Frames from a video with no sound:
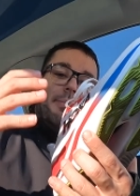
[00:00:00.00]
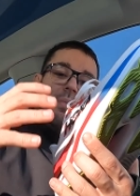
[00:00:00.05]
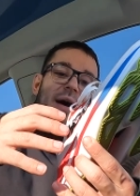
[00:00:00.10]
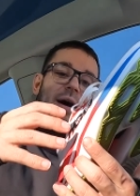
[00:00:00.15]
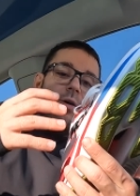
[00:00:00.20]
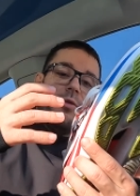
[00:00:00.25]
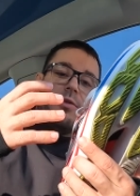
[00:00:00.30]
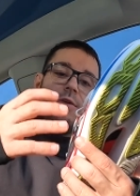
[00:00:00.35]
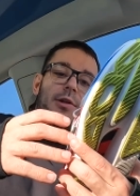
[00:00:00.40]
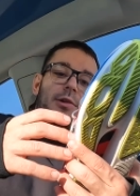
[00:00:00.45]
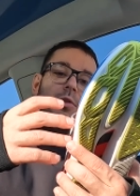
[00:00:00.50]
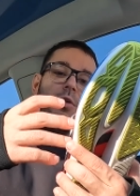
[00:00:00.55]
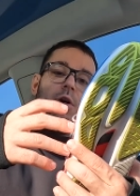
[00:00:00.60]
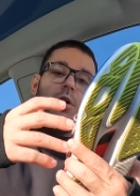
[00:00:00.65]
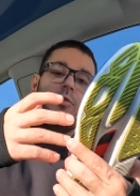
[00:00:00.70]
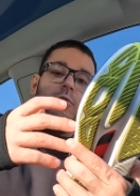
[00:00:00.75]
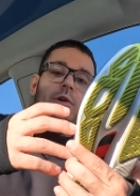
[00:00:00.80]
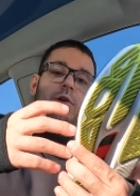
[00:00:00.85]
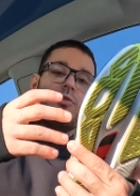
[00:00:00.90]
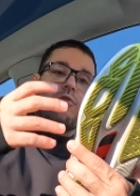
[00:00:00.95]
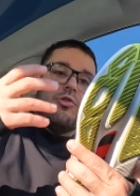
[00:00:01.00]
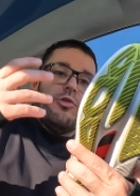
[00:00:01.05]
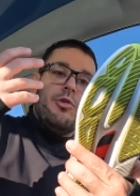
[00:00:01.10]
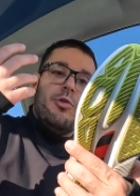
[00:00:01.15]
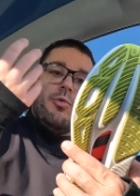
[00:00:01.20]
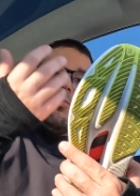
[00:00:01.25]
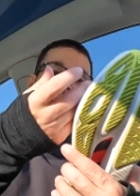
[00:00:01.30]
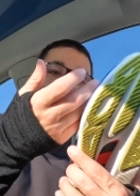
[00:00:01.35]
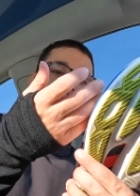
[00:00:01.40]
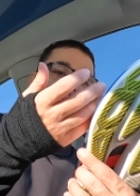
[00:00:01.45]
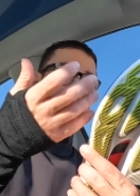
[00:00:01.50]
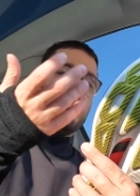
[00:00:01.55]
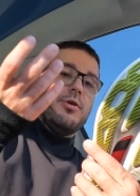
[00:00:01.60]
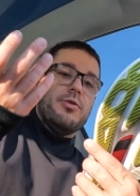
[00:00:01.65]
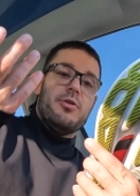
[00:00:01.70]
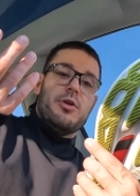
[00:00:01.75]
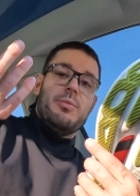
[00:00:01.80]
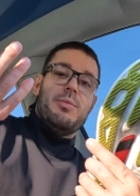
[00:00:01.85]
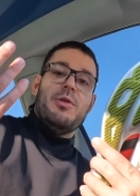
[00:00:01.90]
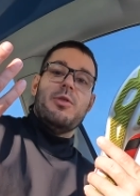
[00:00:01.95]
bouncy long run shoe,
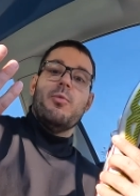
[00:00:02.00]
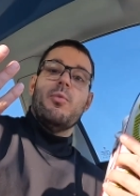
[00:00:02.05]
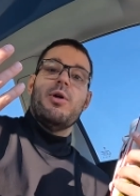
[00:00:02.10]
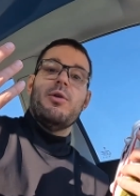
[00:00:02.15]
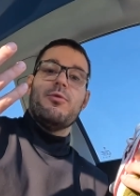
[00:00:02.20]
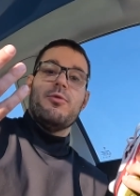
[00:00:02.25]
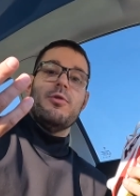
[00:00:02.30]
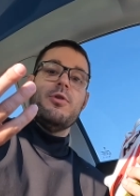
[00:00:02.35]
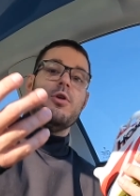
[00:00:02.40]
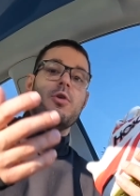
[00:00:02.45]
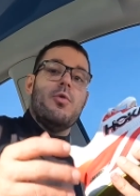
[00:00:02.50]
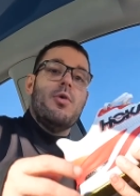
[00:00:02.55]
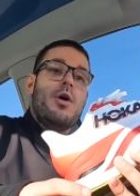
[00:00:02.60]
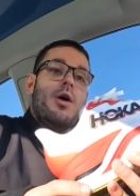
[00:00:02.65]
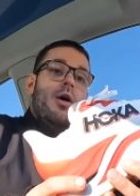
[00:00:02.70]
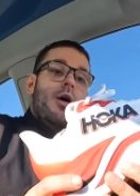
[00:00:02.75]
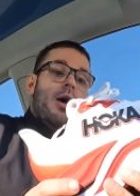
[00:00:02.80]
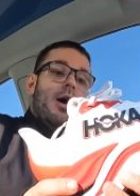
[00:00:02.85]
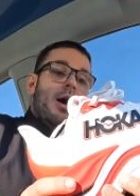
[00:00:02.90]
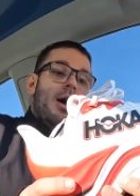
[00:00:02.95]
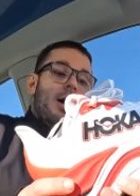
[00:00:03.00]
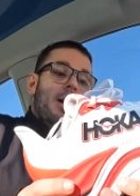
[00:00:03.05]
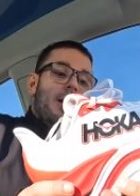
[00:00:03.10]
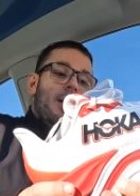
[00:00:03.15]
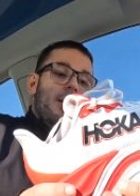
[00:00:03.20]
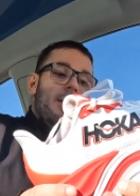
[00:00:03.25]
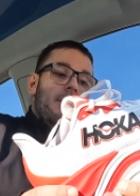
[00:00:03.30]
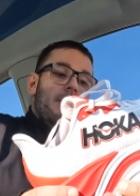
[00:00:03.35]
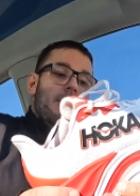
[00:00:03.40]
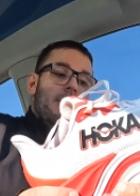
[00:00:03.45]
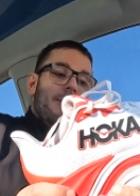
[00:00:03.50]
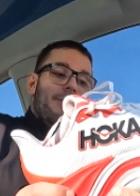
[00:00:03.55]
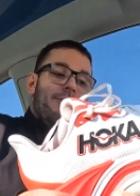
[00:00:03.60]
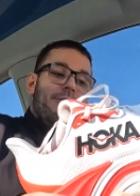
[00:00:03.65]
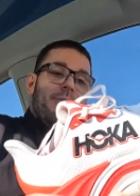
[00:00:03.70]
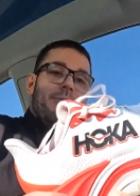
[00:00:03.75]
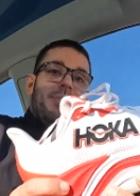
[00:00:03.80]
this could be the one for you. For